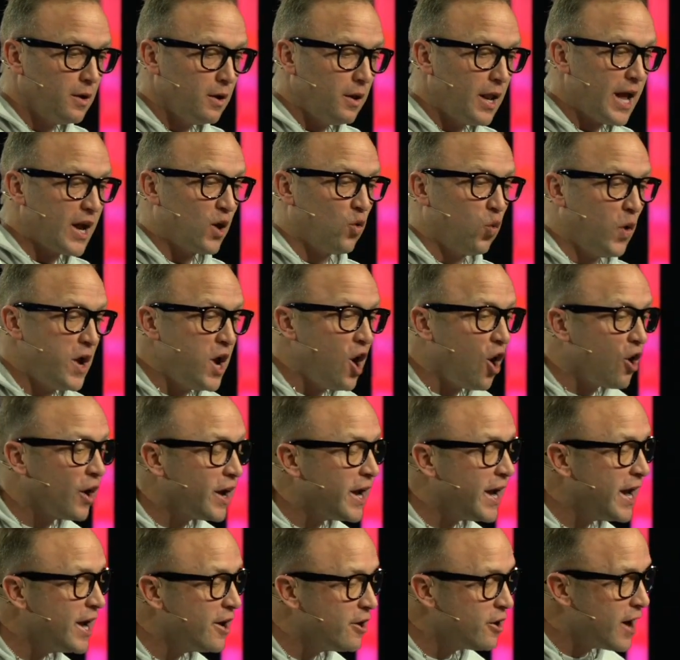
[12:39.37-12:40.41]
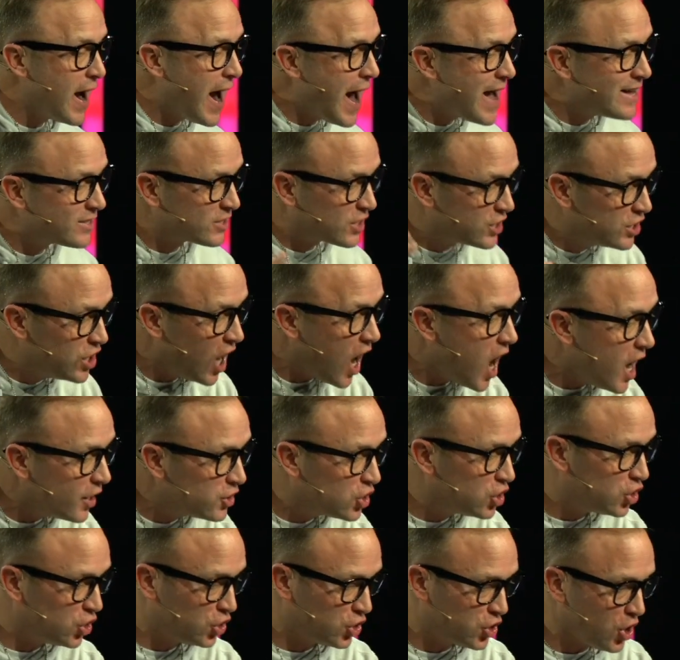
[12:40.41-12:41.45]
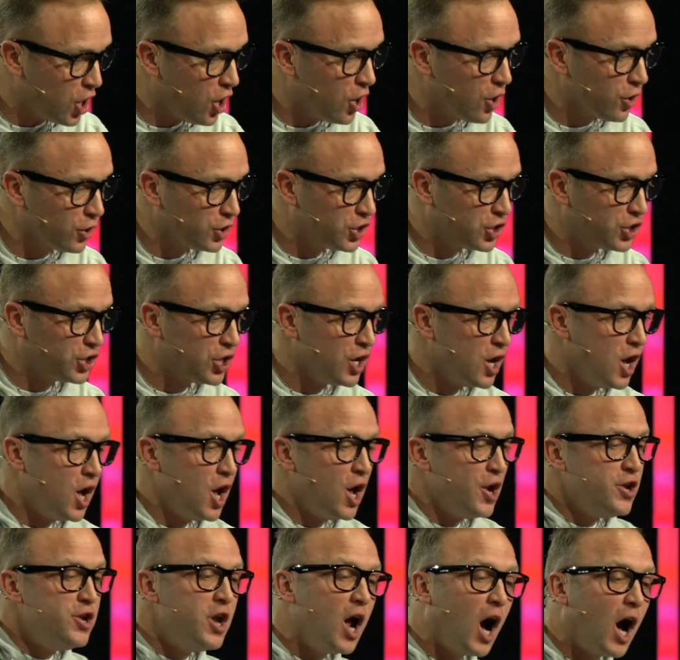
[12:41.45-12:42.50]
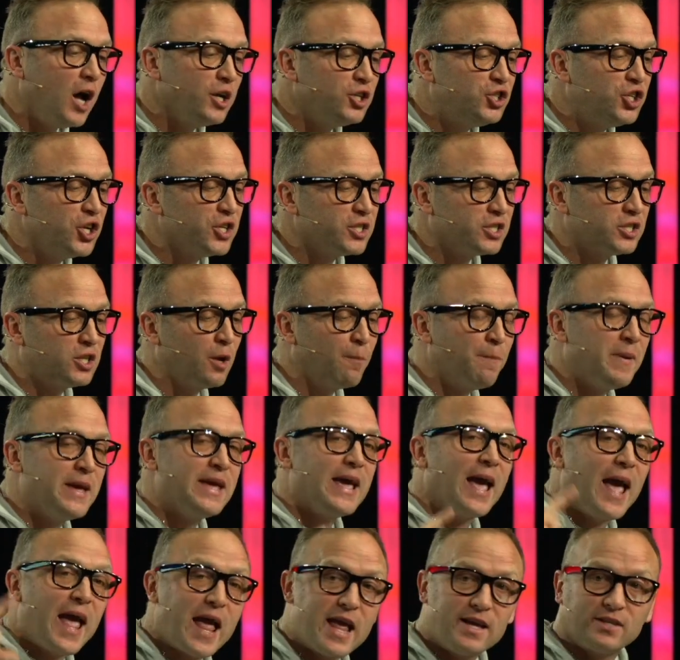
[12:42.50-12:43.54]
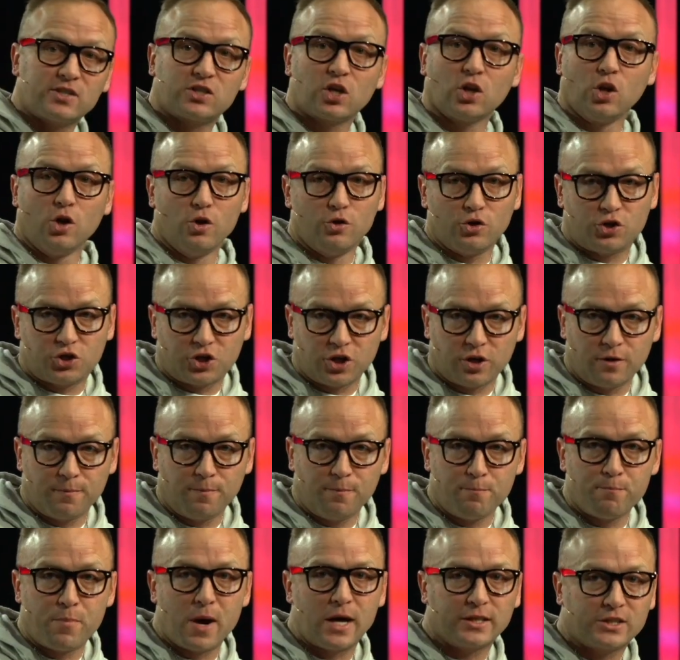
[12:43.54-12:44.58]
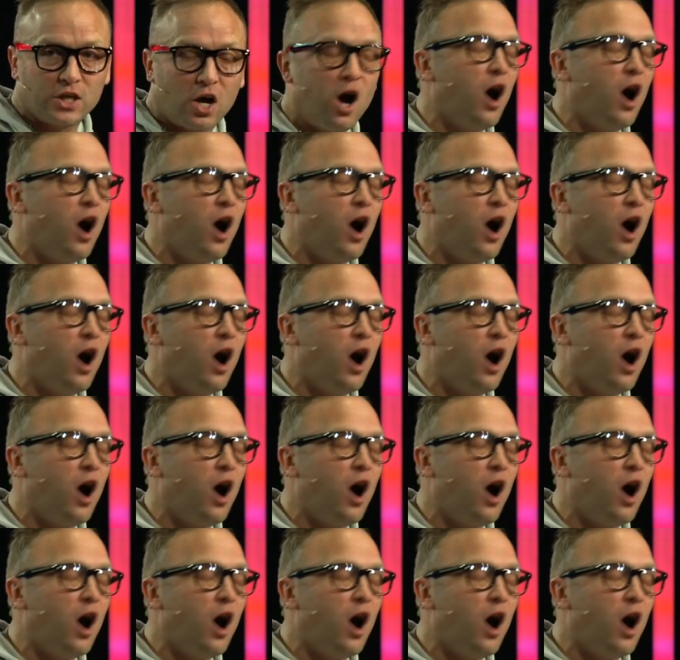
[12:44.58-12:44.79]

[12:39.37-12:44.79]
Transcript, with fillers: Like, we are here as God's church, not just to be a solution, but to